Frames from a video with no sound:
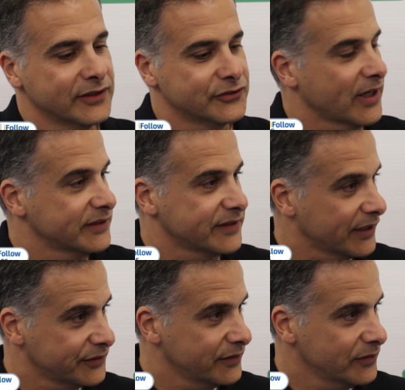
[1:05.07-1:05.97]

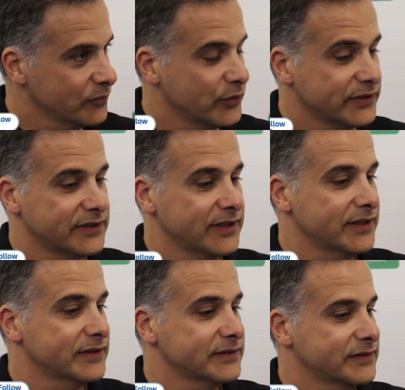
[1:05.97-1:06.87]
transaction, which
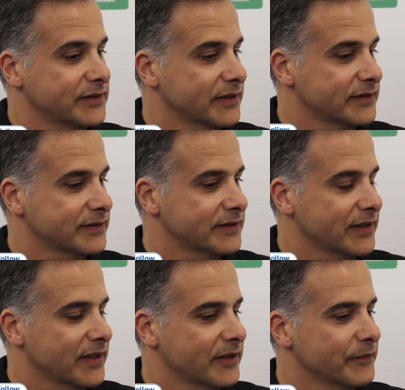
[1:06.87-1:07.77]
is just
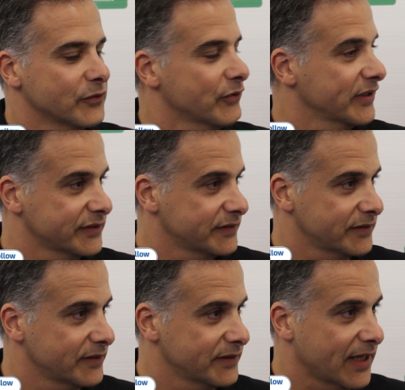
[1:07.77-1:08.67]

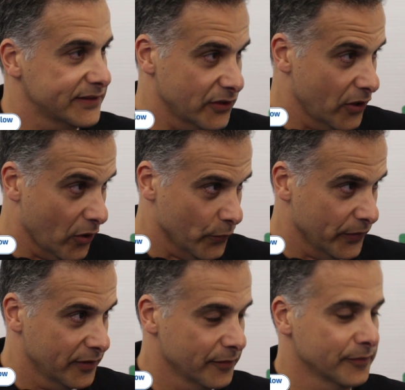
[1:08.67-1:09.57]
registered as a
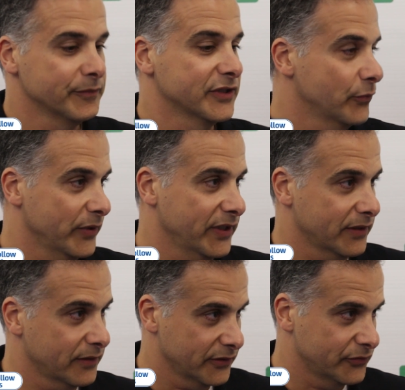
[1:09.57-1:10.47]
loan
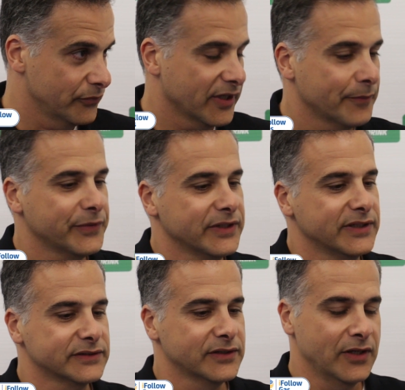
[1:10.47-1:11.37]
between the two
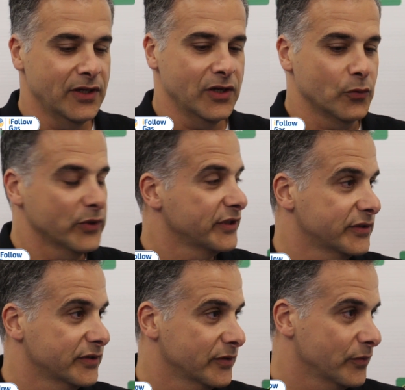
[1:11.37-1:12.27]
companies,
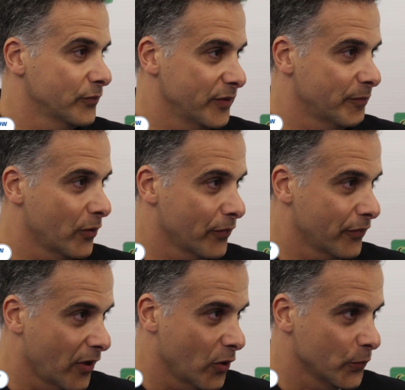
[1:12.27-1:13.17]
which we
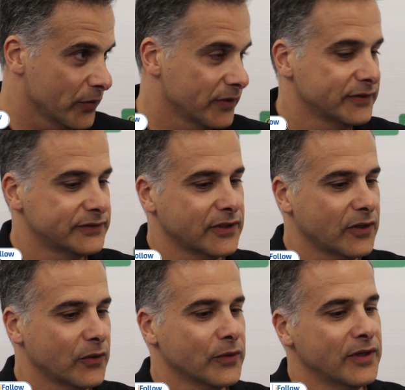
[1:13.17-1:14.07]
both own.
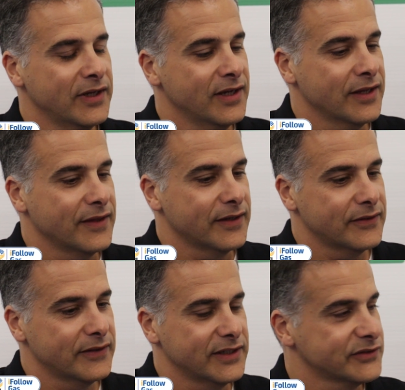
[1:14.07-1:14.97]
So
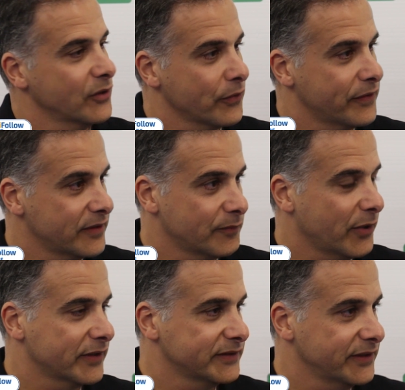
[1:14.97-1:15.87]
there is no third
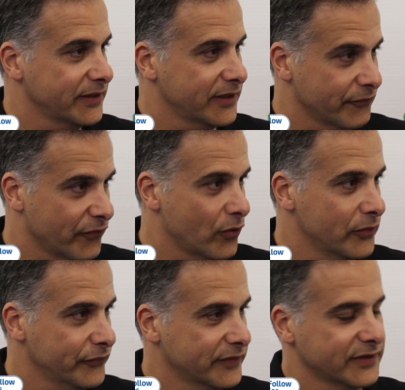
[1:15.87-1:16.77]
party
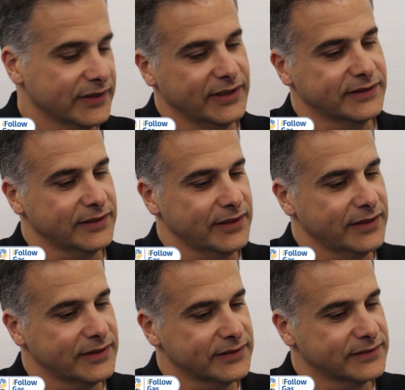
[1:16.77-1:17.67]
involved. It
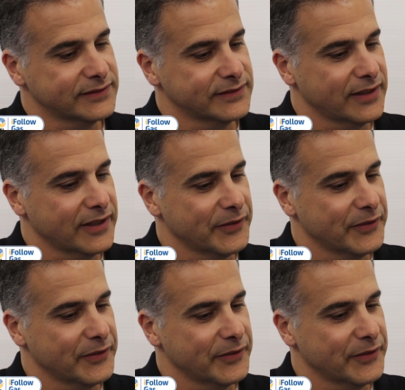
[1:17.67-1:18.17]
is